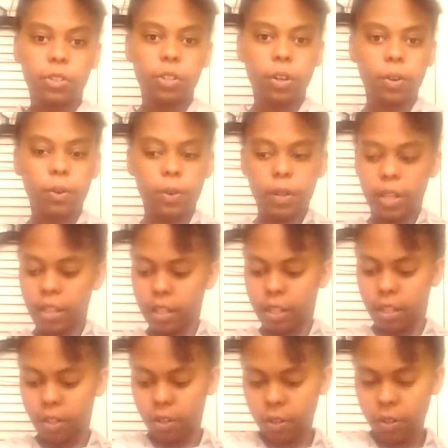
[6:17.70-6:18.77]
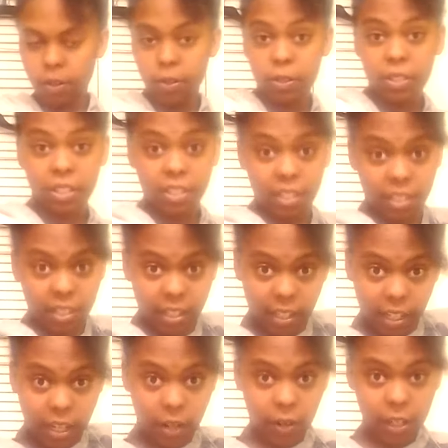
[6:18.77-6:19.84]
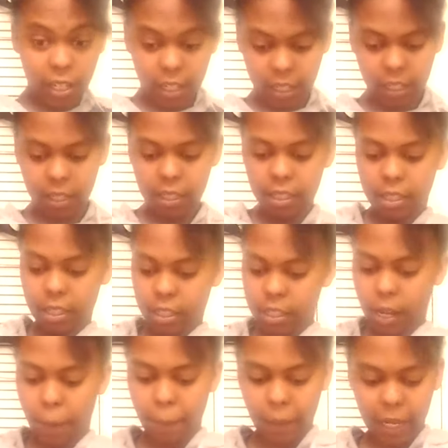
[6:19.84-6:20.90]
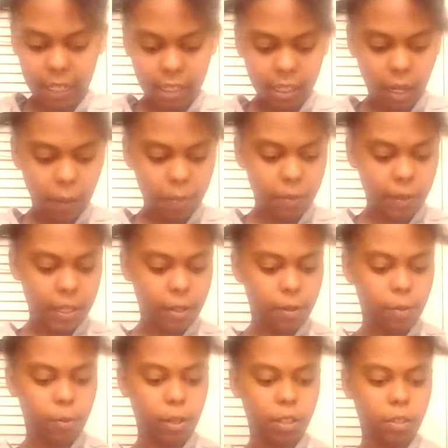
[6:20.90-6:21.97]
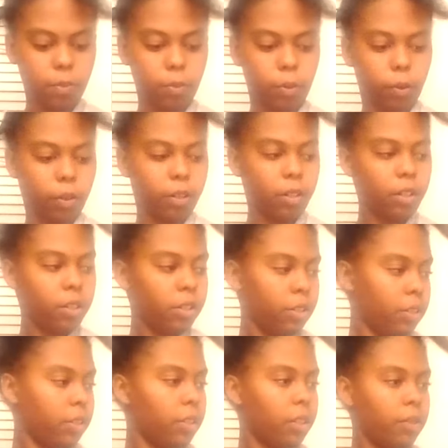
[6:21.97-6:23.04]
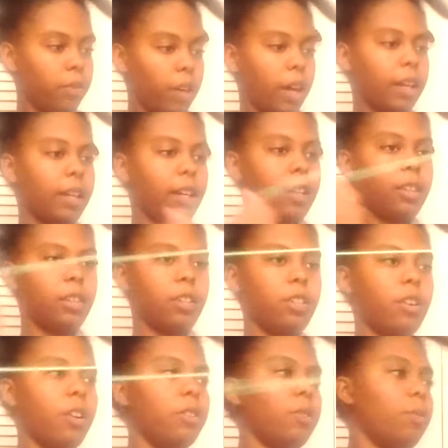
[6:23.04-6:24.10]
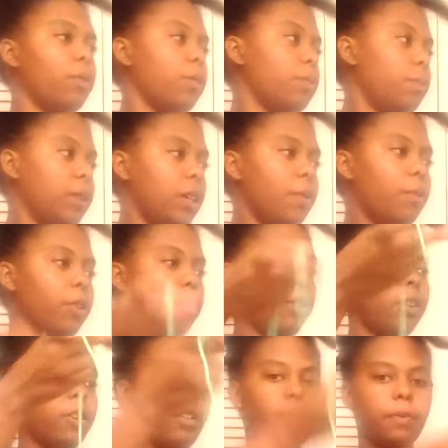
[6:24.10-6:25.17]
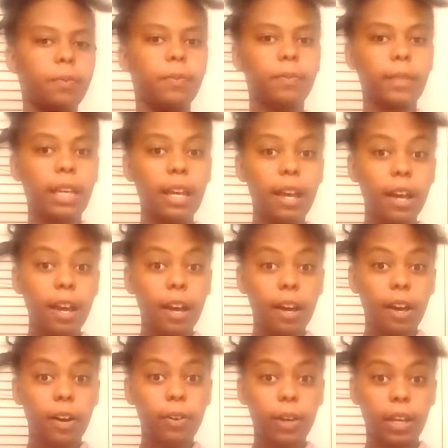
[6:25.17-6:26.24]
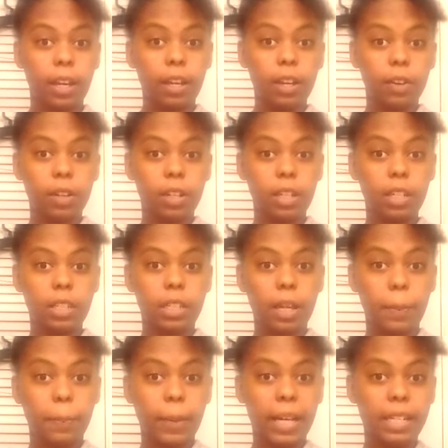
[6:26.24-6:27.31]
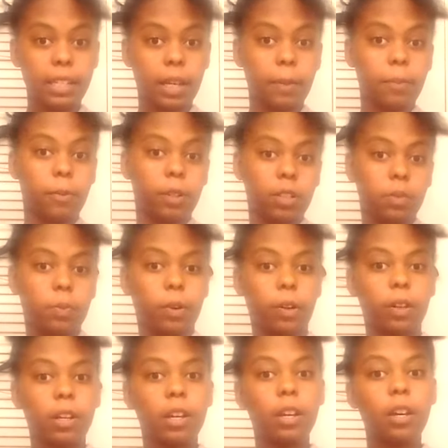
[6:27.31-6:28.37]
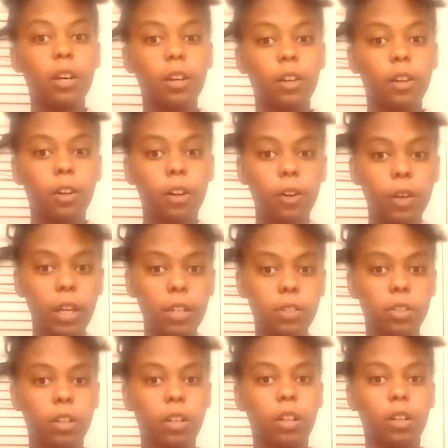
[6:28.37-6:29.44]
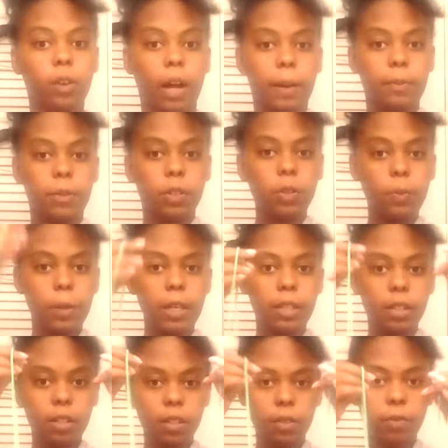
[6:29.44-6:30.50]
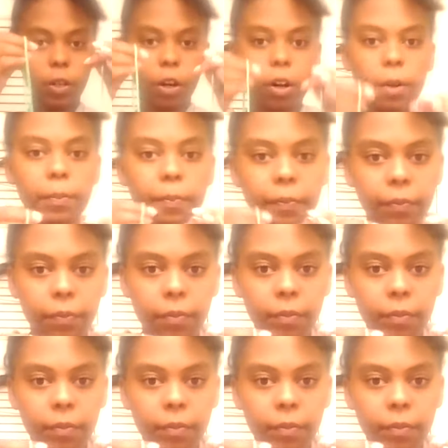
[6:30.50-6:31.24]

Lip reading: So here it is, step by step, once more. If I can get the yarn to work for me. Come on, yarn. Okay, here it is, step by step, once more. Okay, so you're going to grab 2 pieces of yarn.